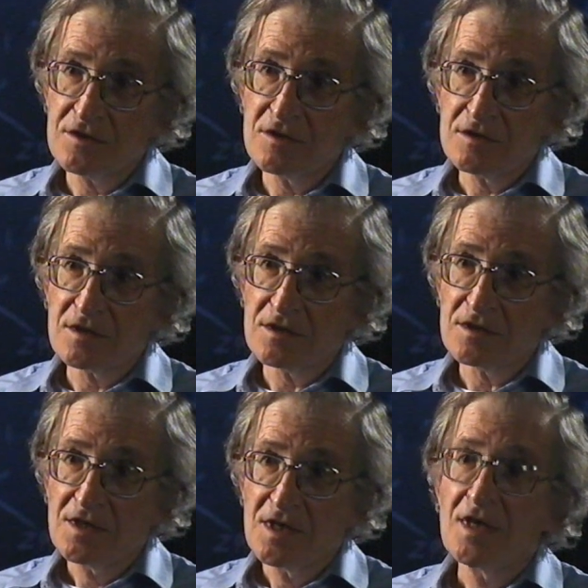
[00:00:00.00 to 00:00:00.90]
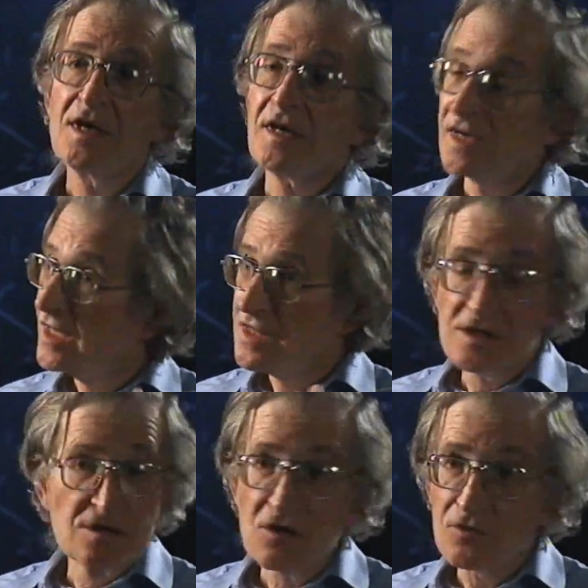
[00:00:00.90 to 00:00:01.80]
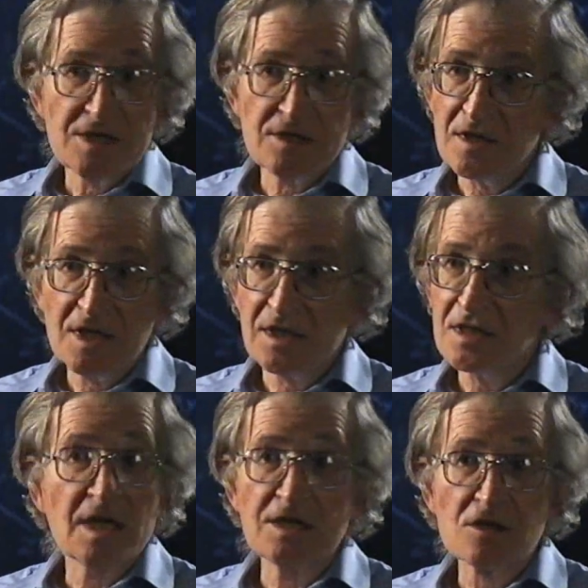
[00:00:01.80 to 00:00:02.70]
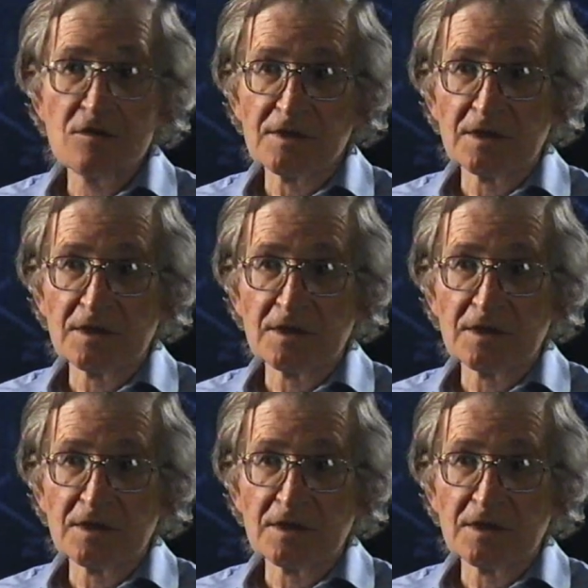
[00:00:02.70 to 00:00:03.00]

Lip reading: institutions. And there's no reason to think that that's